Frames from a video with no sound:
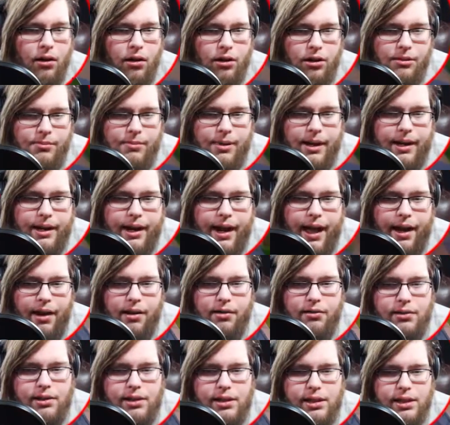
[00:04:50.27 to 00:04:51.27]
or the main
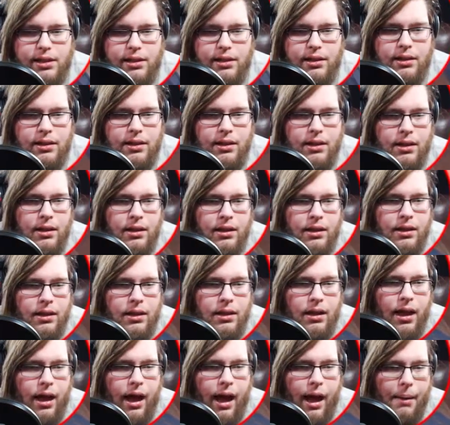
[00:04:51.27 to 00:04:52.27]
house.
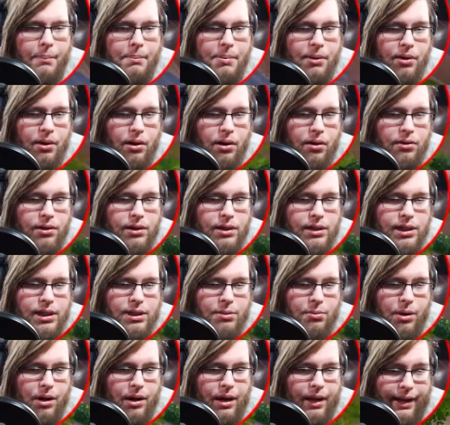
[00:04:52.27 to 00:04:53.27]
I'll build onto
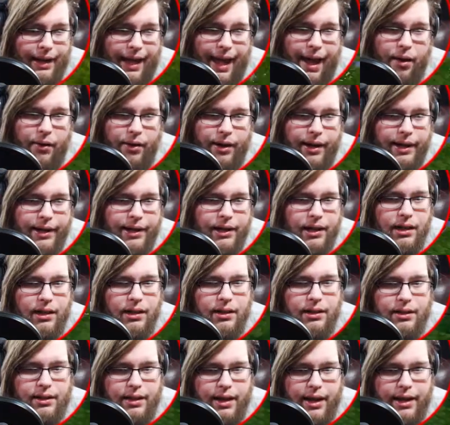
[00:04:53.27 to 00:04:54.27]
somewhere like out
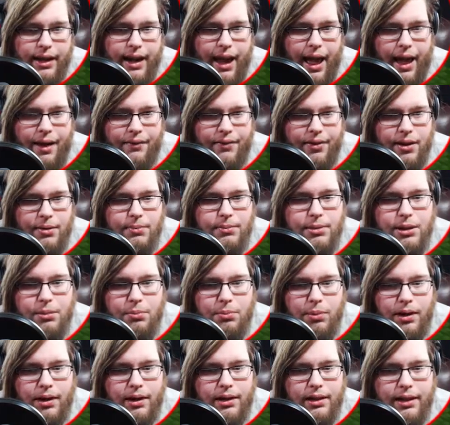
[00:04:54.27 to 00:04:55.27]
here and have him
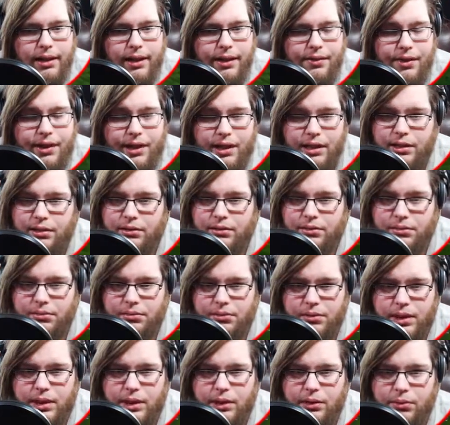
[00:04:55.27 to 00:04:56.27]
somewhere to live, like a
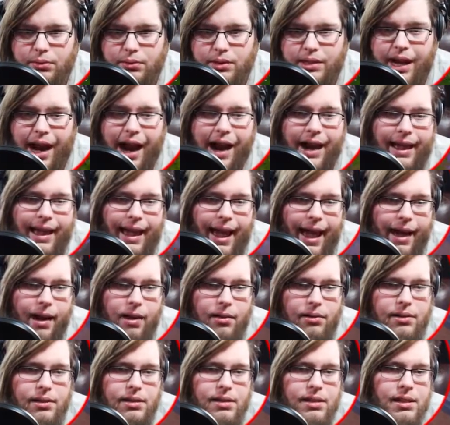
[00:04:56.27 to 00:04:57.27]
little tiny
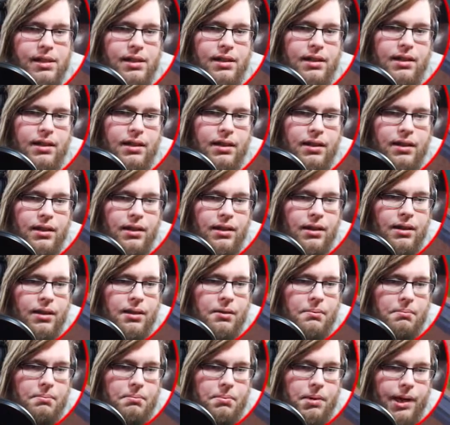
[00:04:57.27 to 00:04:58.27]
house.
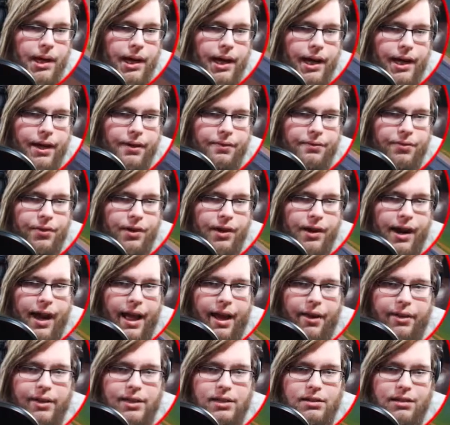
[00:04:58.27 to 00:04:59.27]
But for
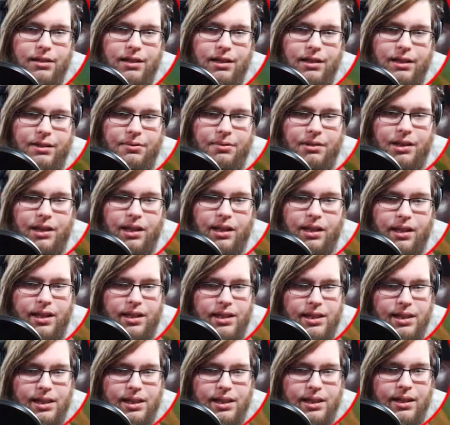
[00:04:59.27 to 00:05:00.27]
now, he's going to have to live with
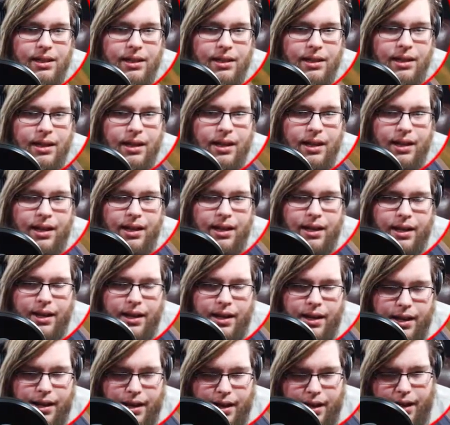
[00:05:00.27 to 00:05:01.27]
us.
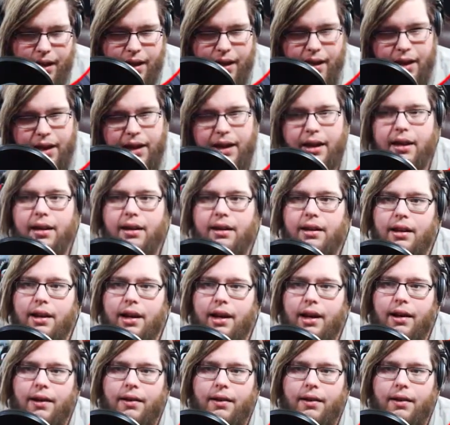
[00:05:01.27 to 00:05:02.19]
And